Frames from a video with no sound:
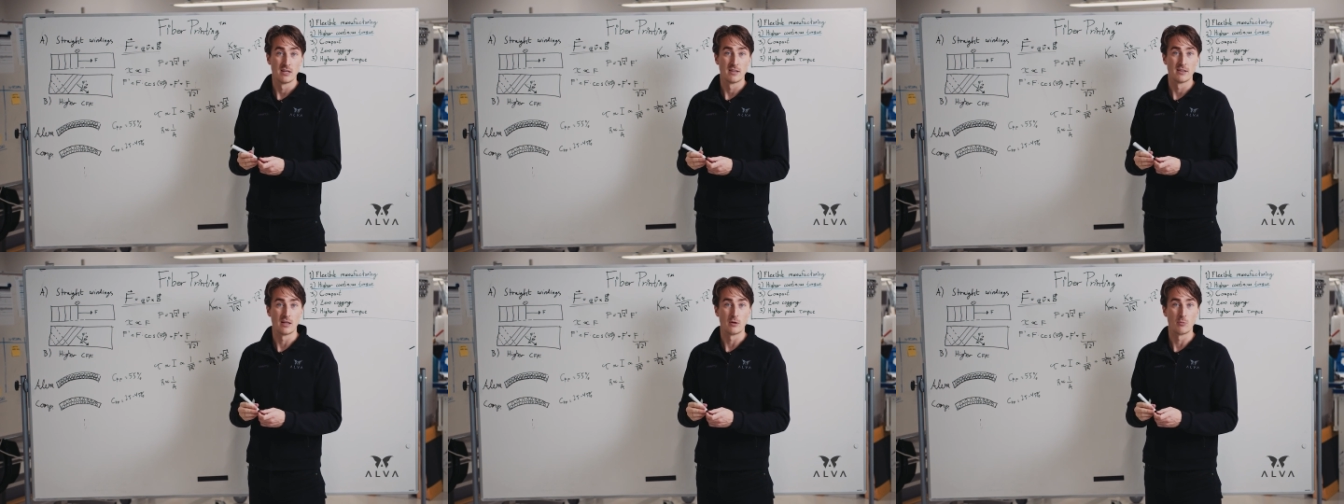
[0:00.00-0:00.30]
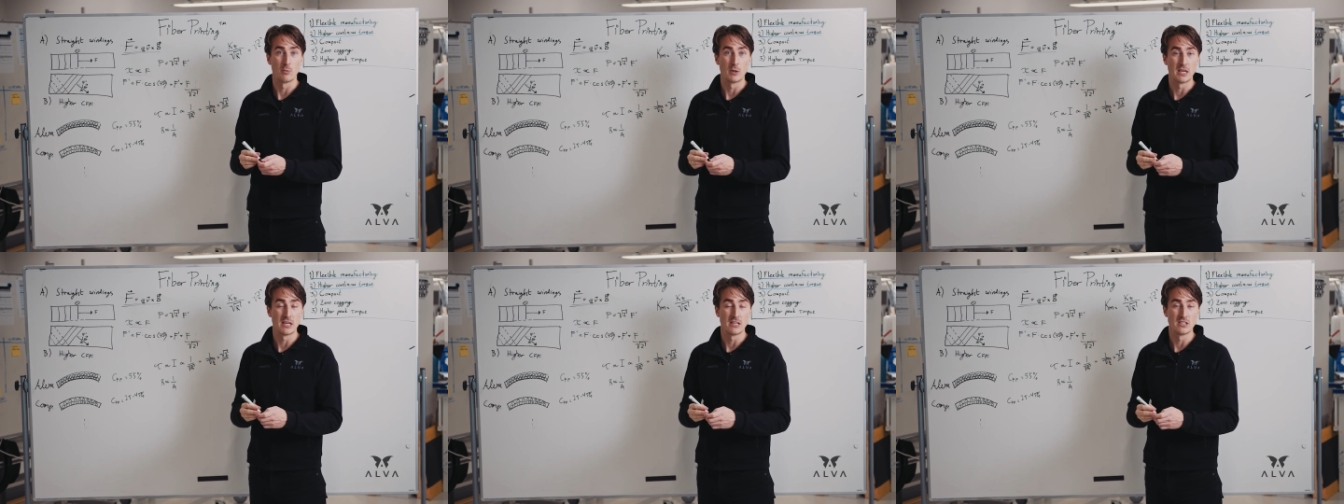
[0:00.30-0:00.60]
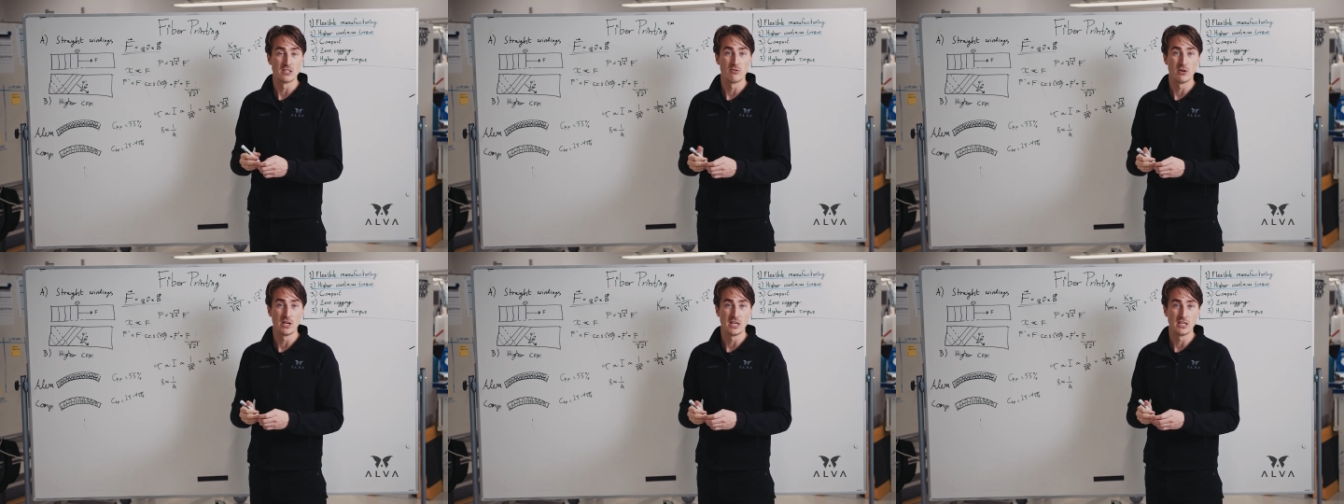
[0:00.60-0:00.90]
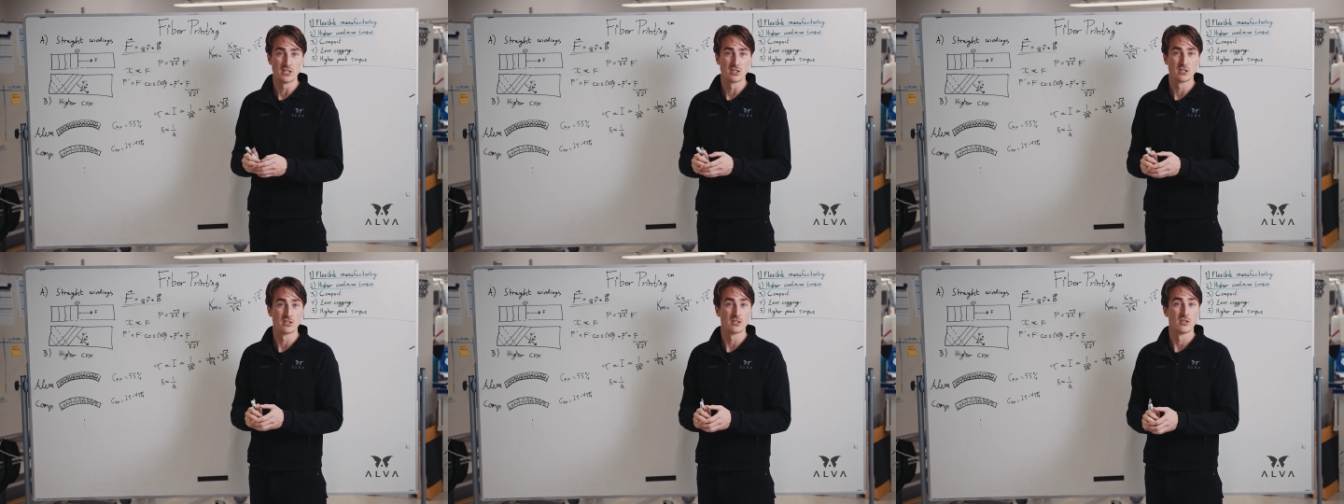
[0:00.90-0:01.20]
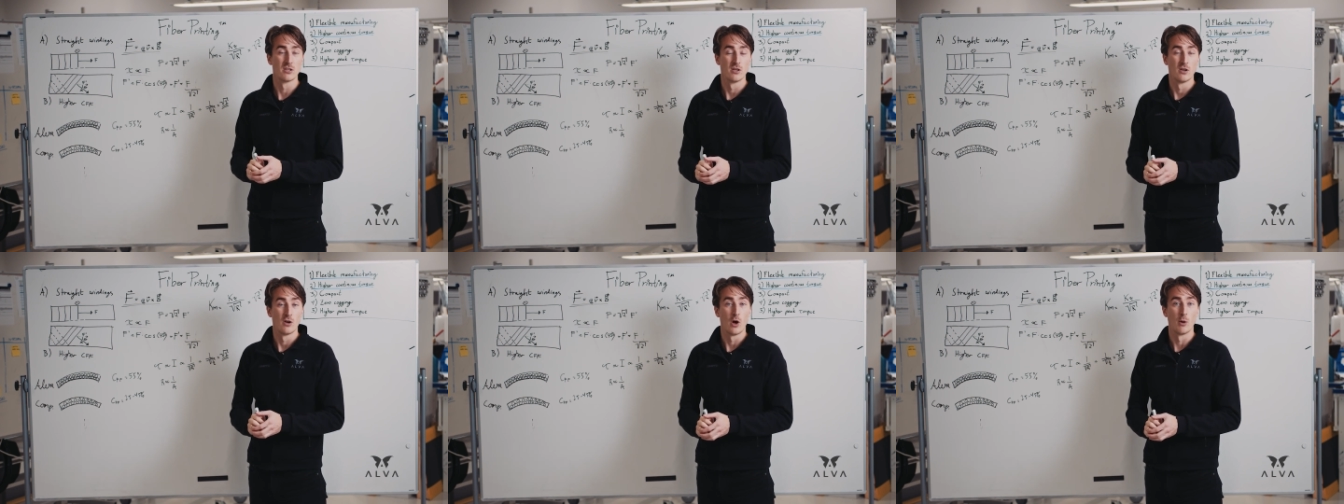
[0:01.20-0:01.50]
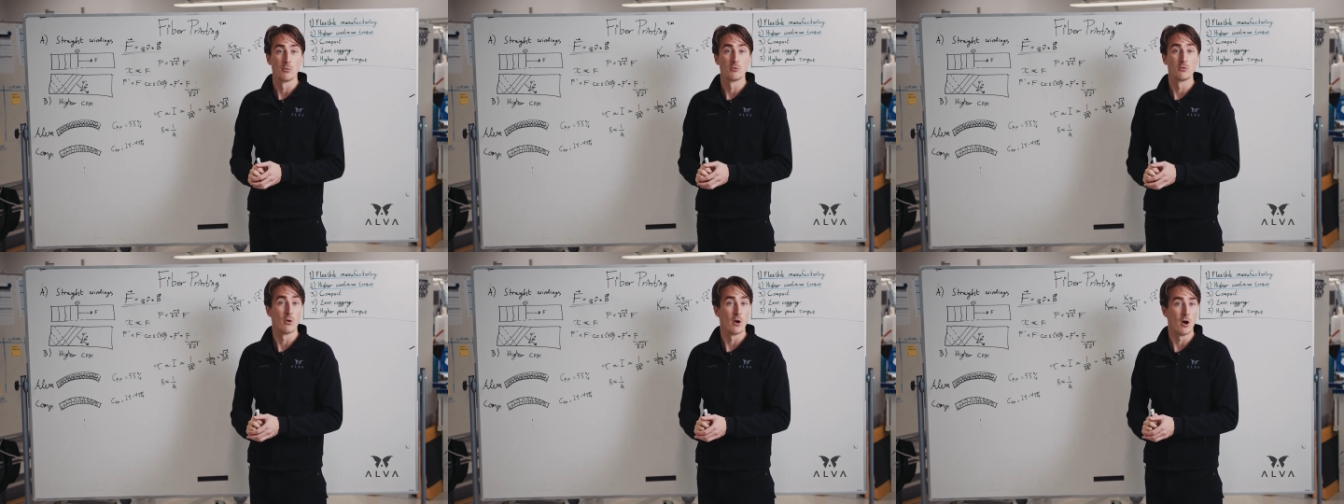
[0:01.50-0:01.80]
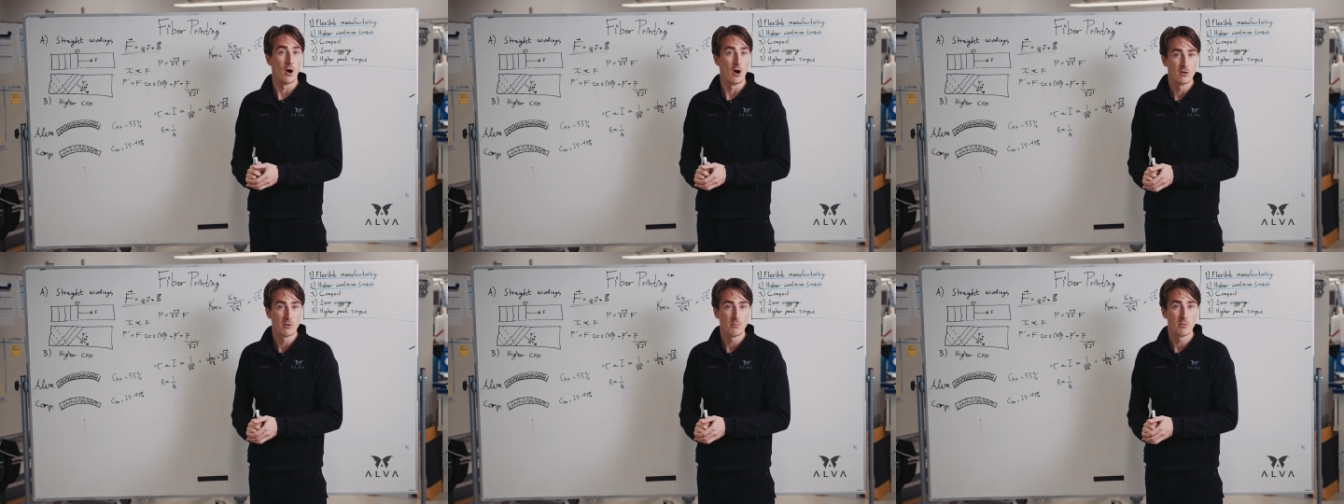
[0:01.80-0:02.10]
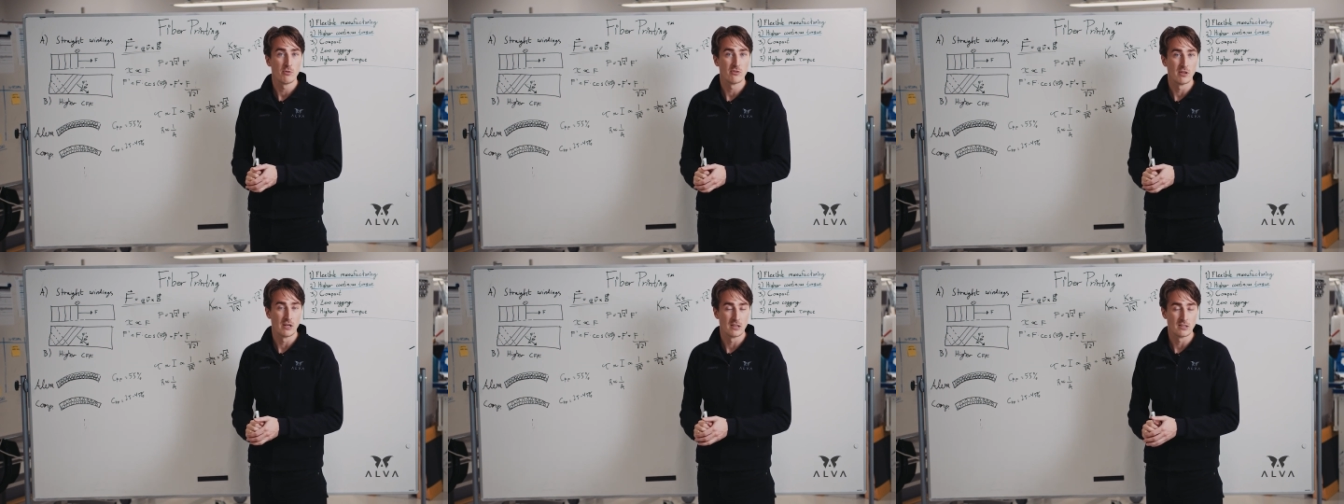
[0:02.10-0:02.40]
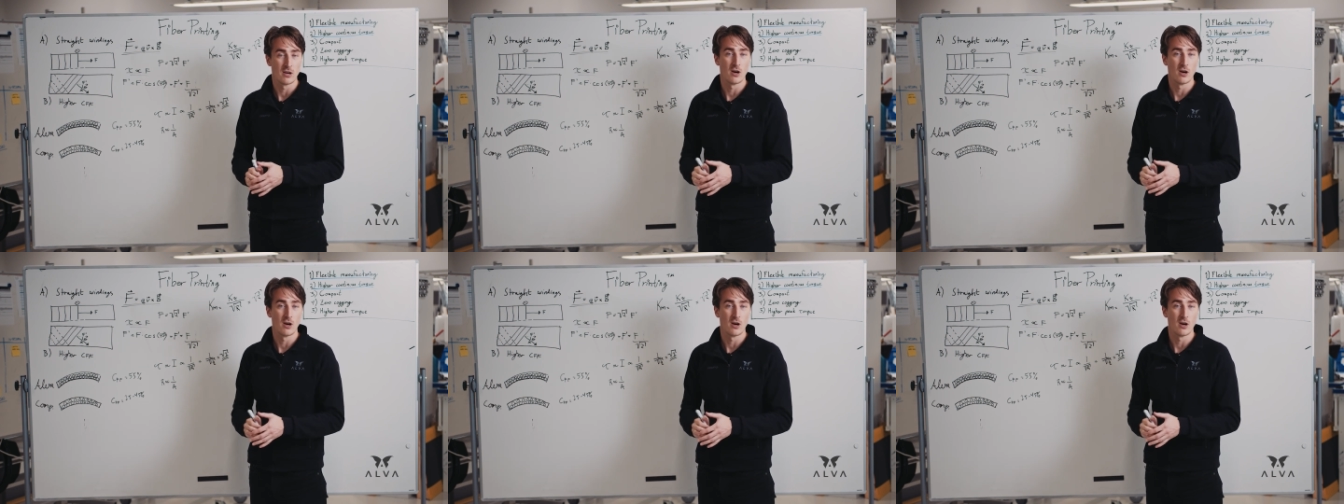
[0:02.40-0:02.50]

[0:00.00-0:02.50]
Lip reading: that we can reach up to 100%